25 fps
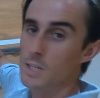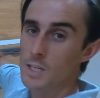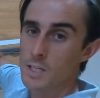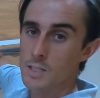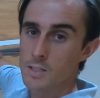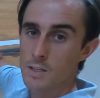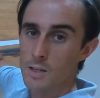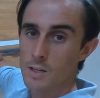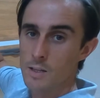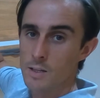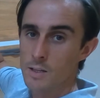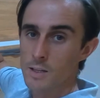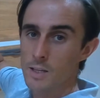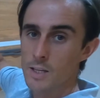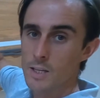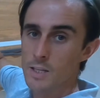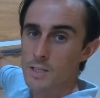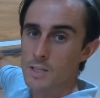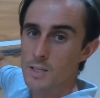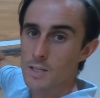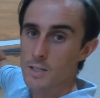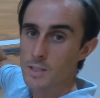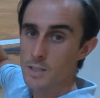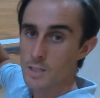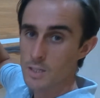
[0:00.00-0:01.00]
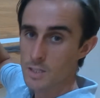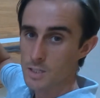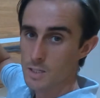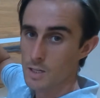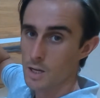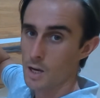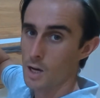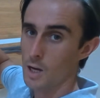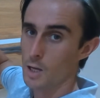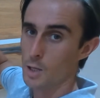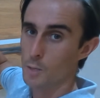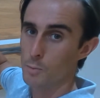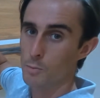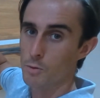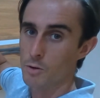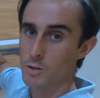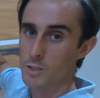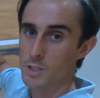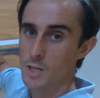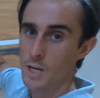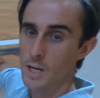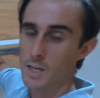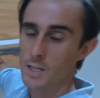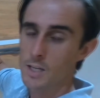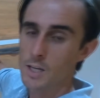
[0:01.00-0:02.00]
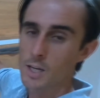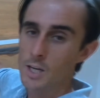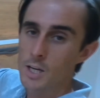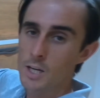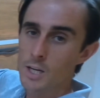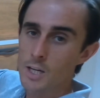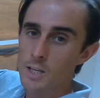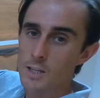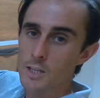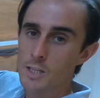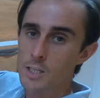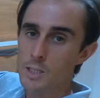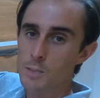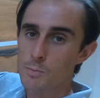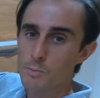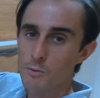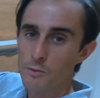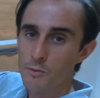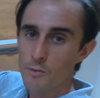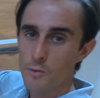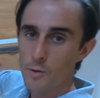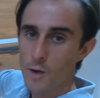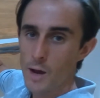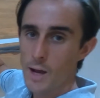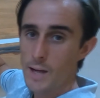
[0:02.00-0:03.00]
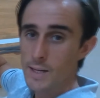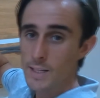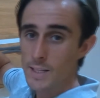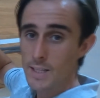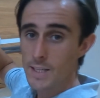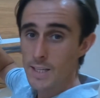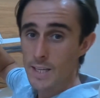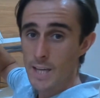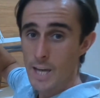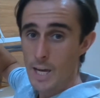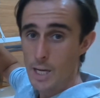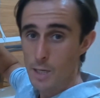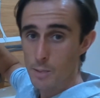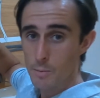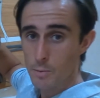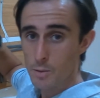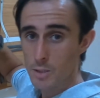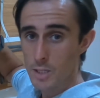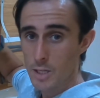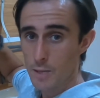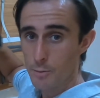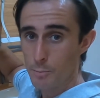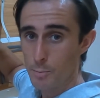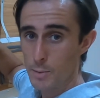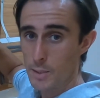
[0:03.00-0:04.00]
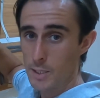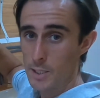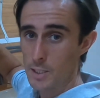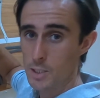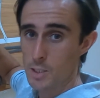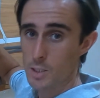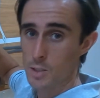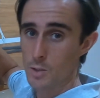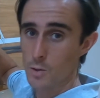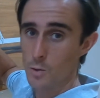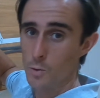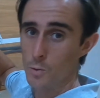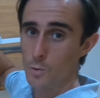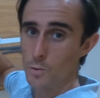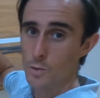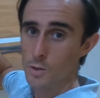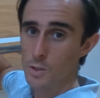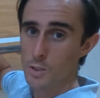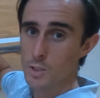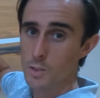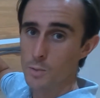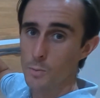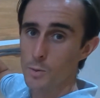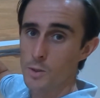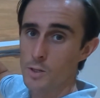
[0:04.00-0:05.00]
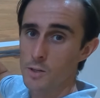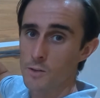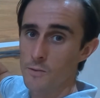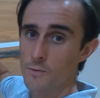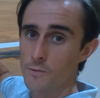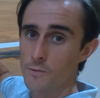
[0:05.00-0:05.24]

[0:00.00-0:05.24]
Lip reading: is that this is the start of the project. This is before any of the cables have been installed. So when you